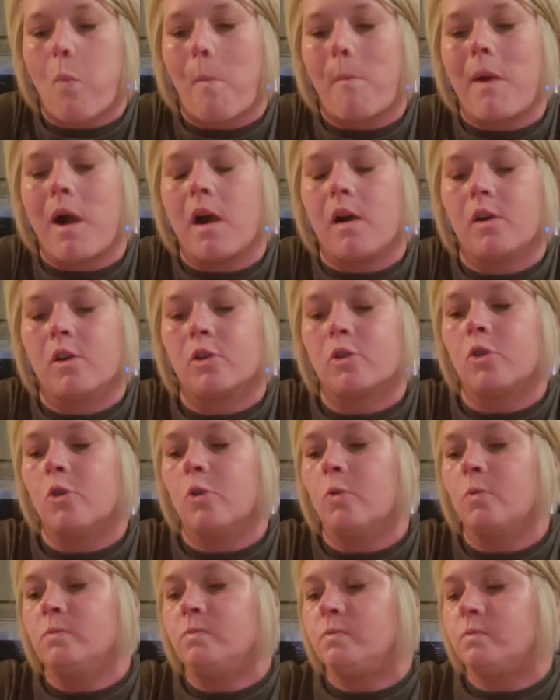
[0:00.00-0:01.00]
My
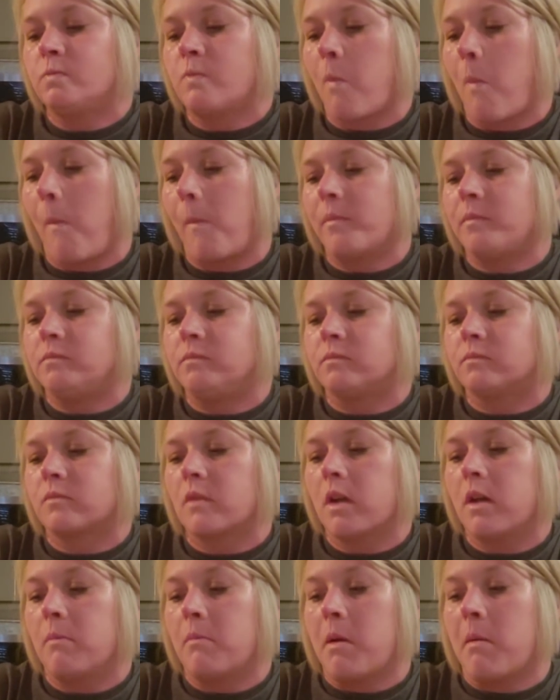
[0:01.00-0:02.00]
uncle,
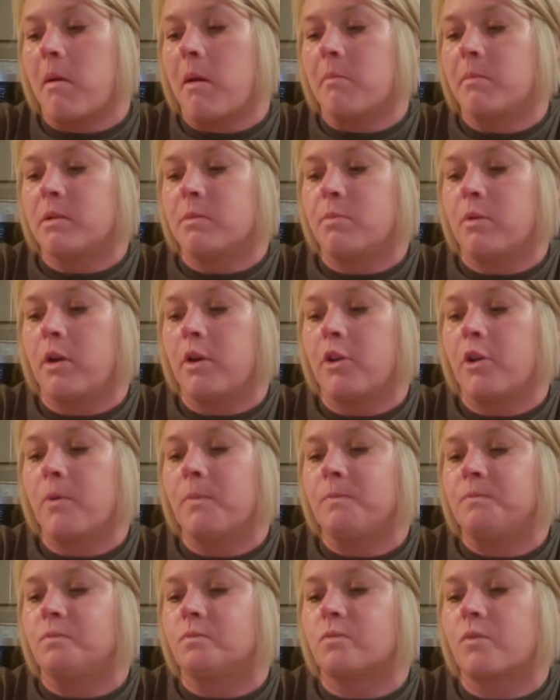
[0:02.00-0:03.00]
my mama's
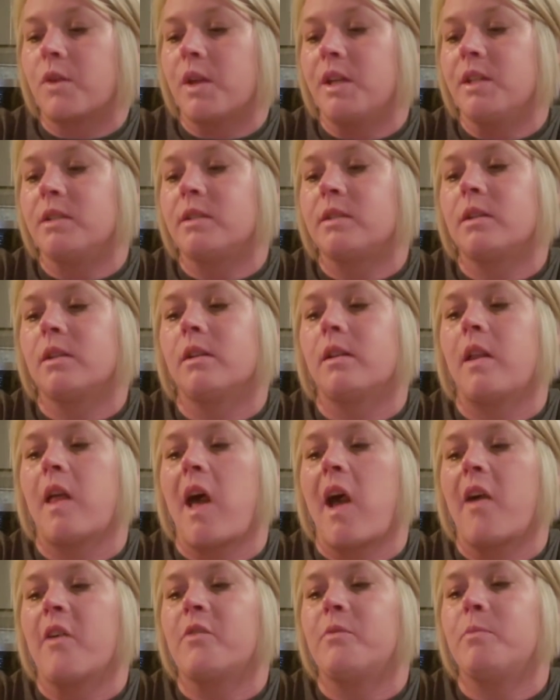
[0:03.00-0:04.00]
brother, he's still
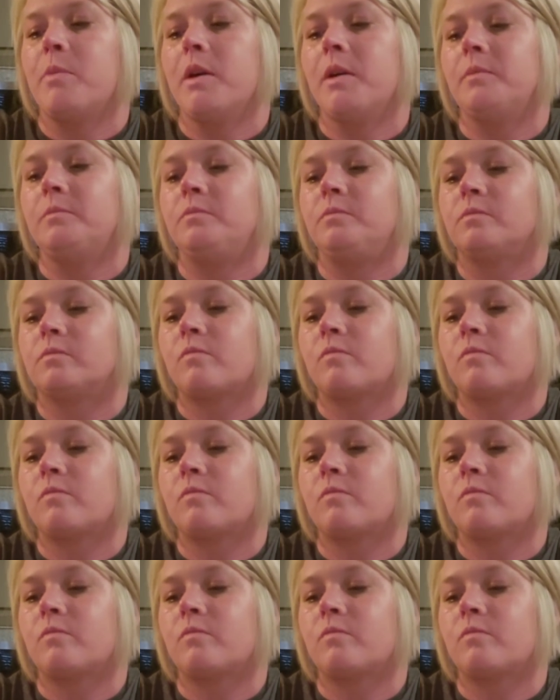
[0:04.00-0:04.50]
alive, but